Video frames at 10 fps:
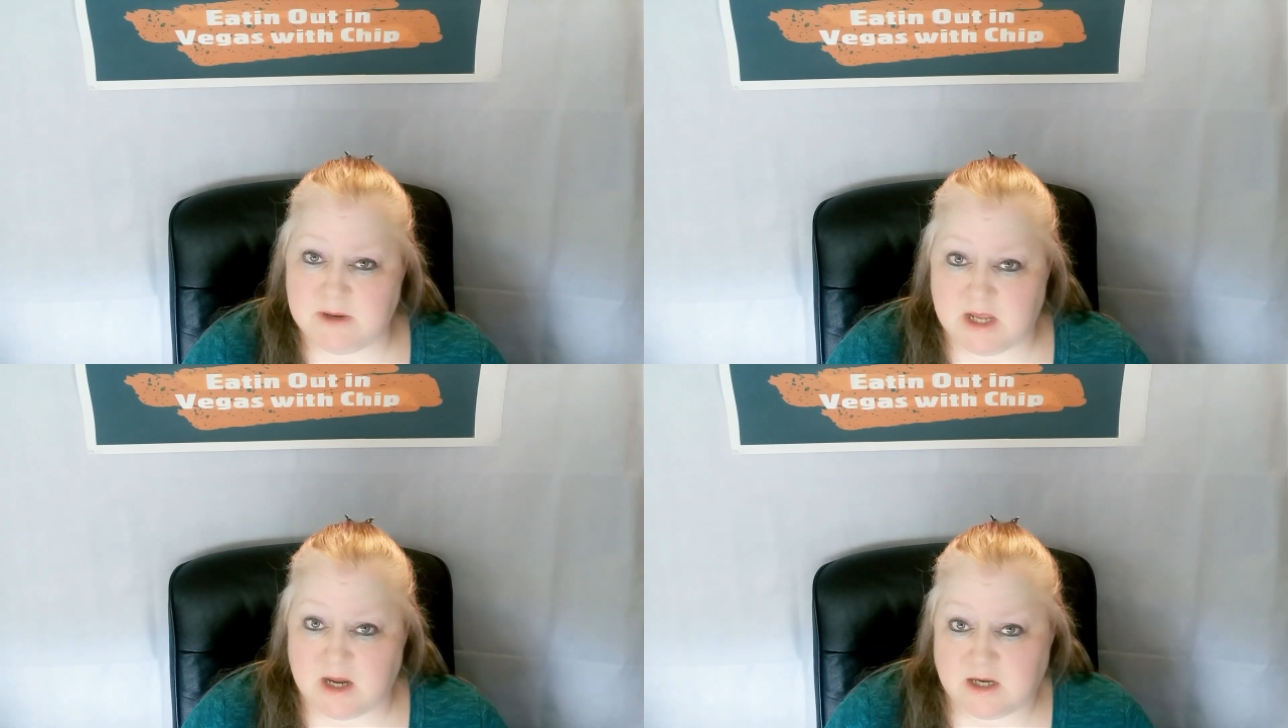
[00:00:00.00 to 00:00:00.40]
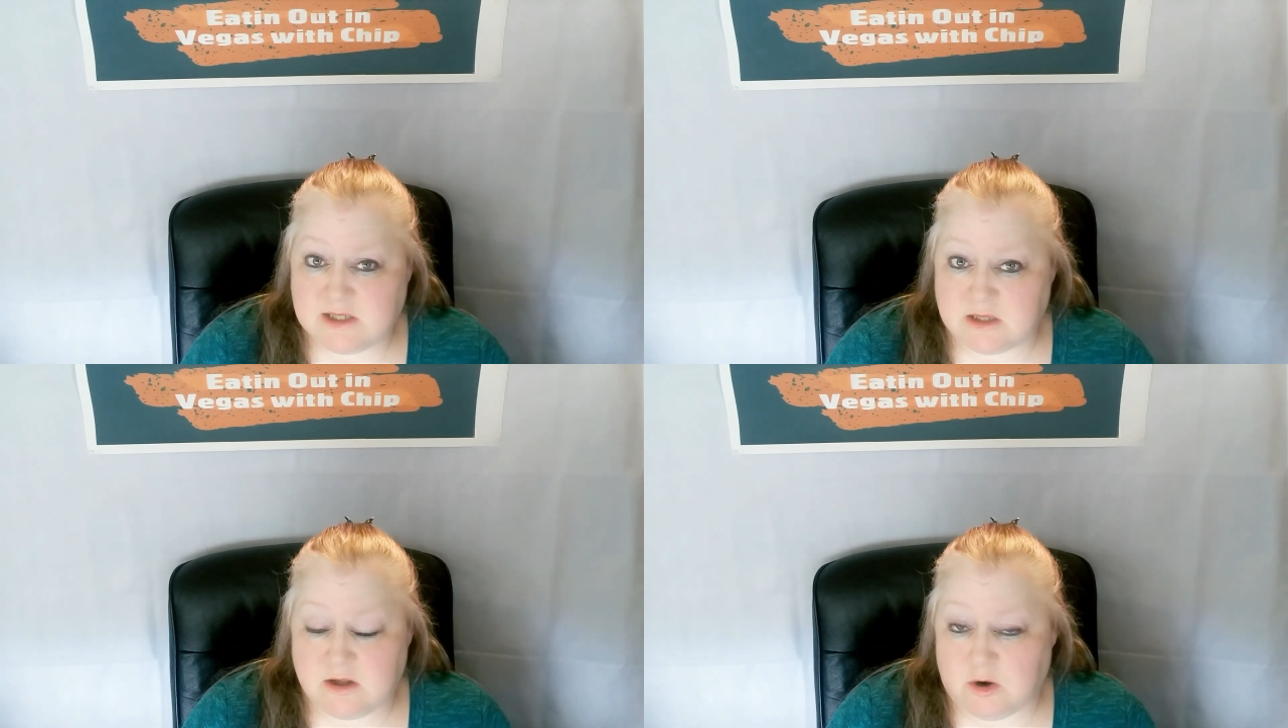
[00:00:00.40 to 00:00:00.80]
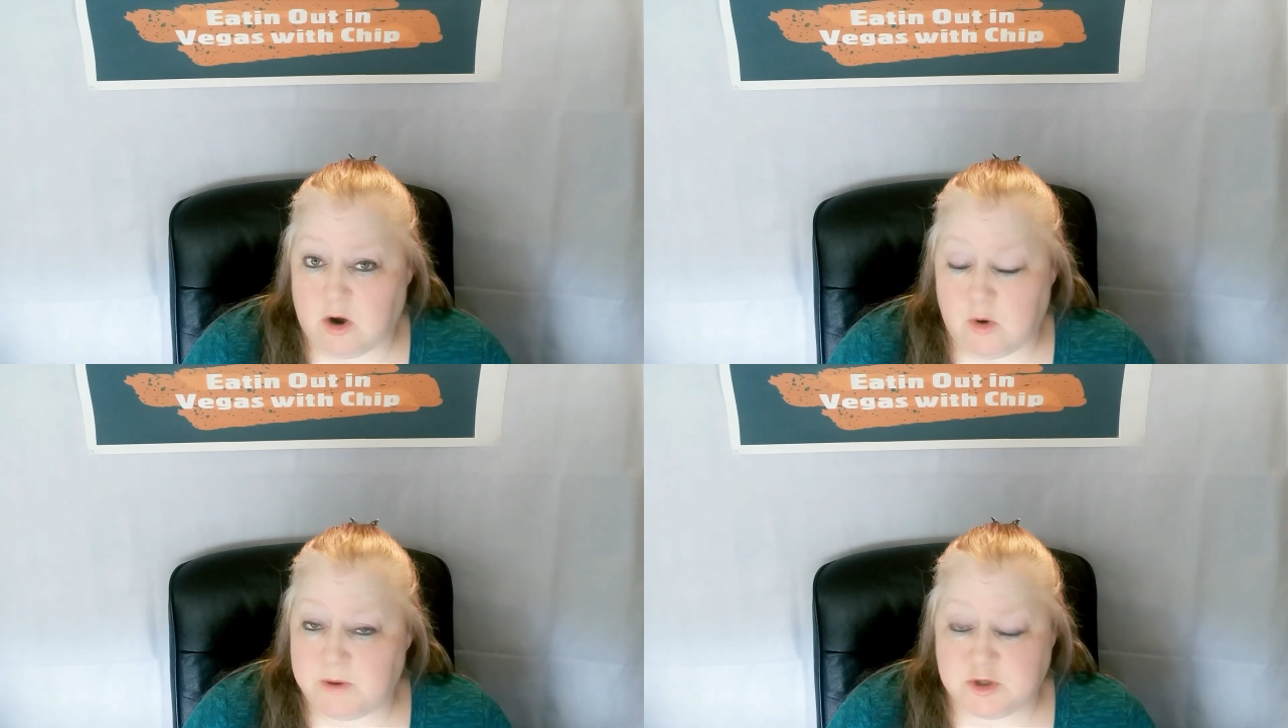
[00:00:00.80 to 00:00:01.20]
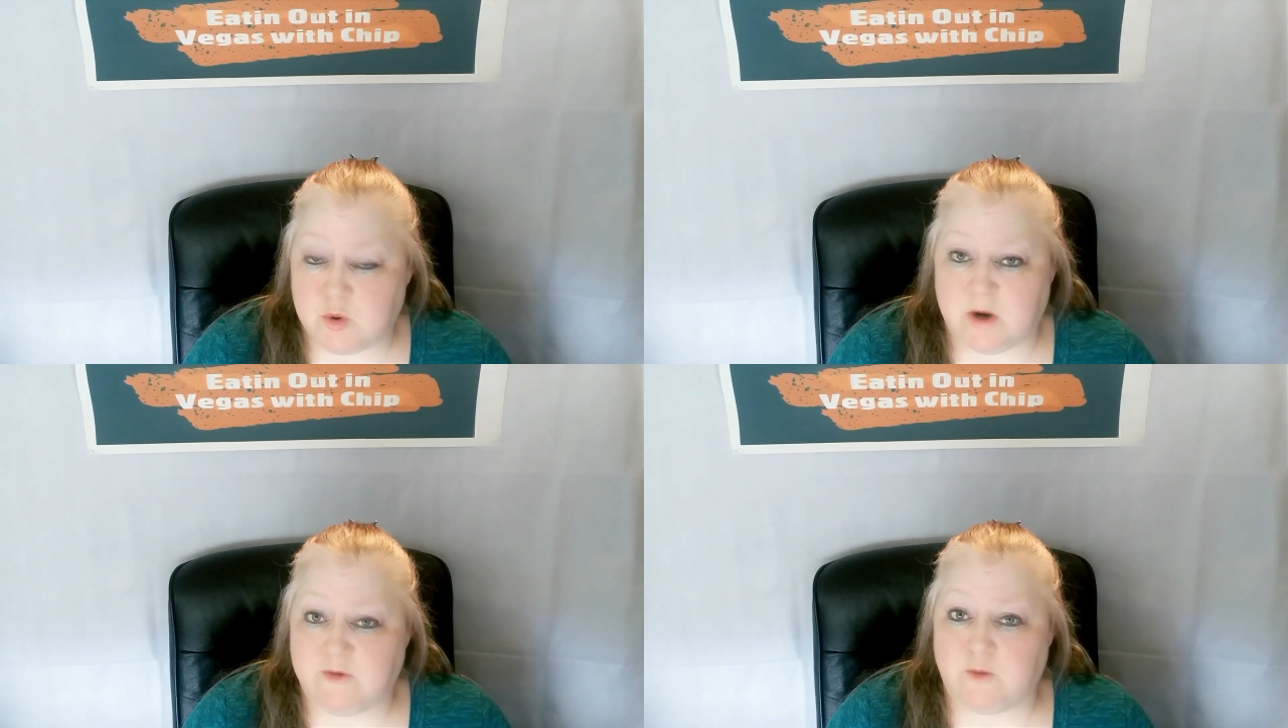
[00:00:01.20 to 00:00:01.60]
Again, they're open
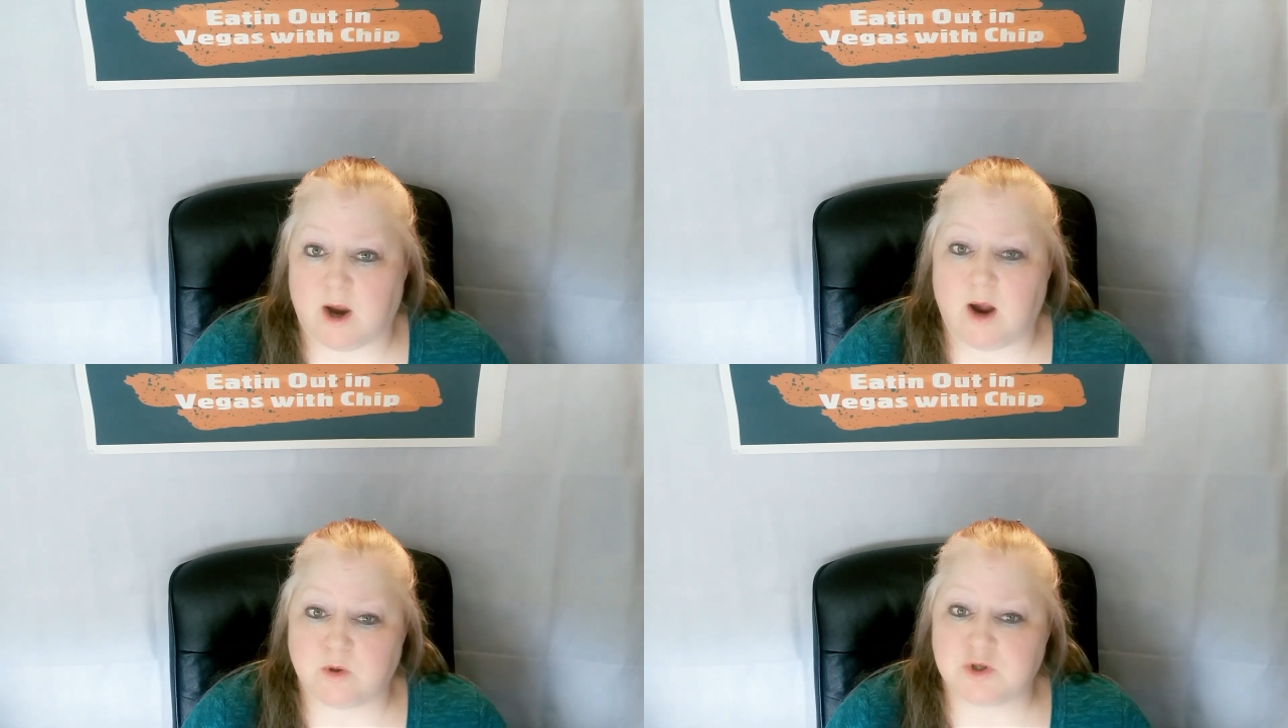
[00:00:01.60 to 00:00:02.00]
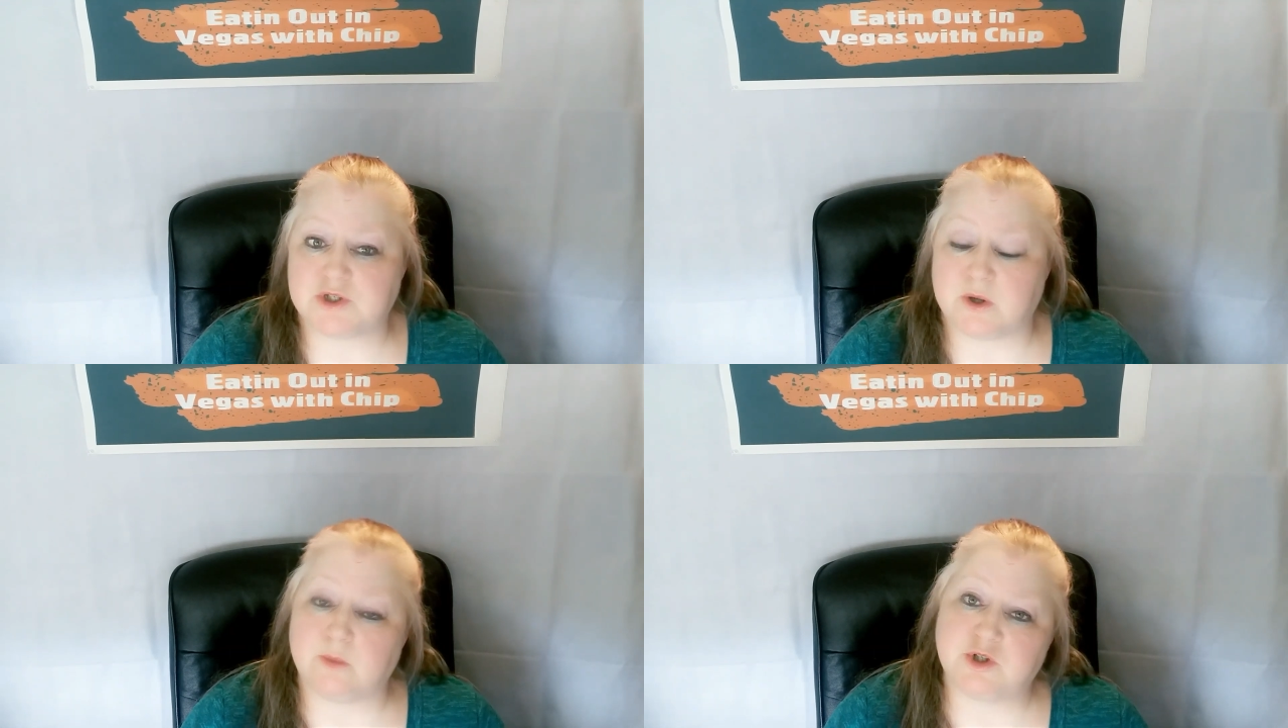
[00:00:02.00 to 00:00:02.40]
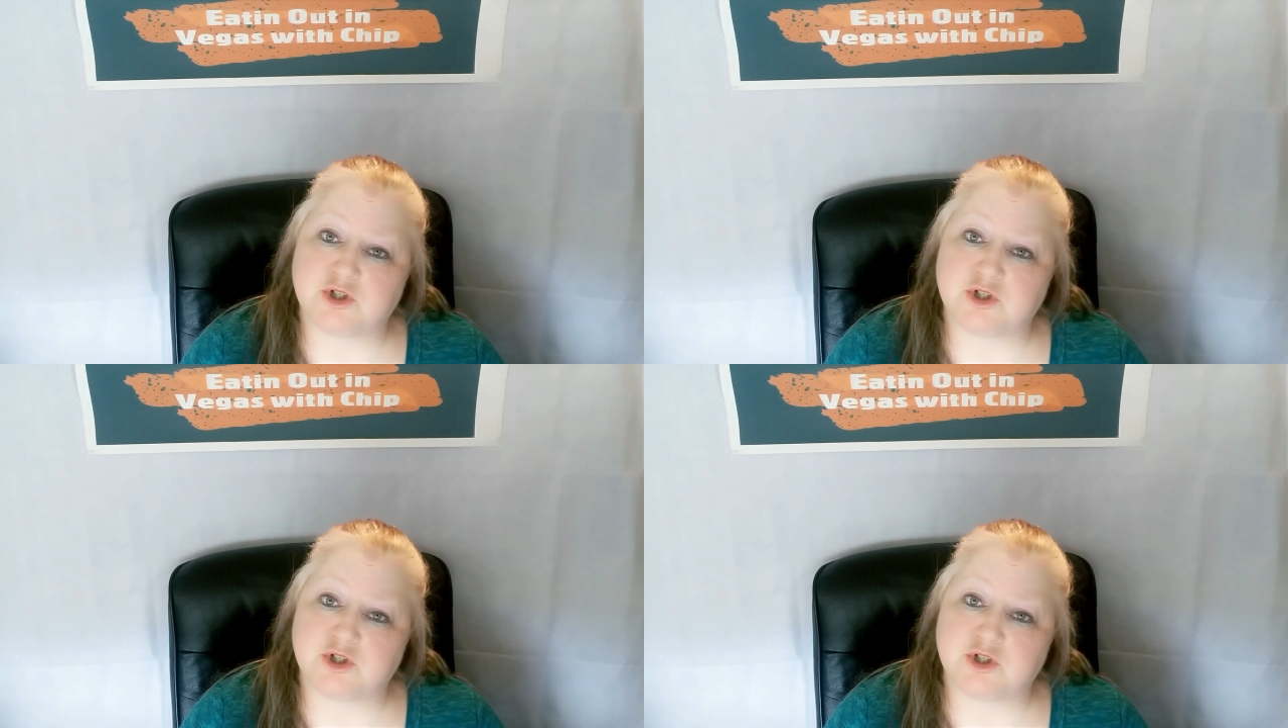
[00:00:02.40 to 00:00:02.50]
24 hours, so